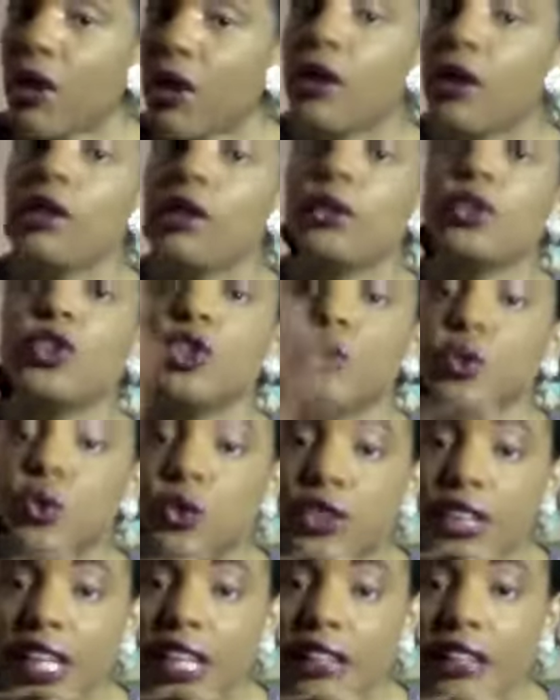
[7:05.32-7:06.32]
oil,
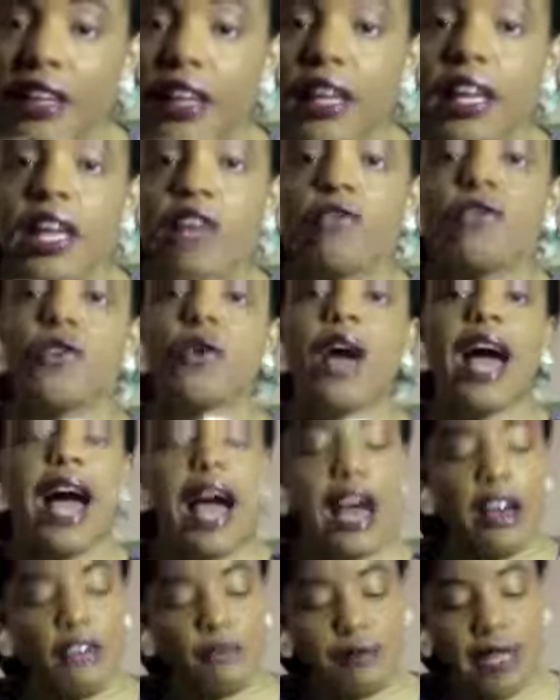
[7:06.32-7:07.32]
use it. If you
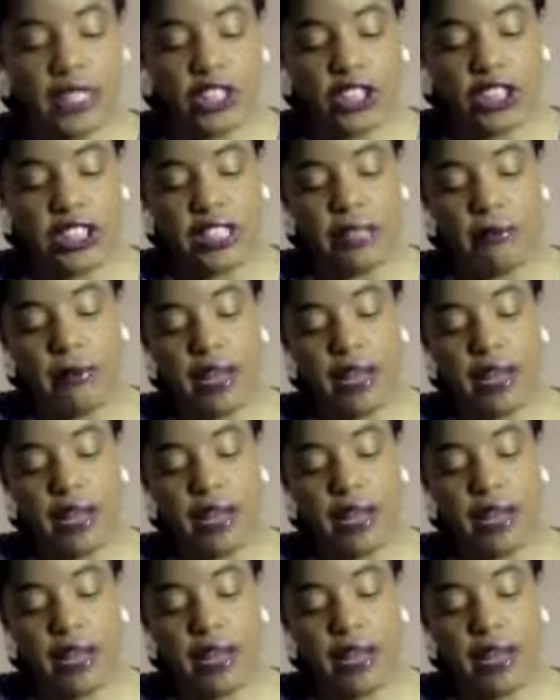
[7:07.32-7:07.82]
have my Shima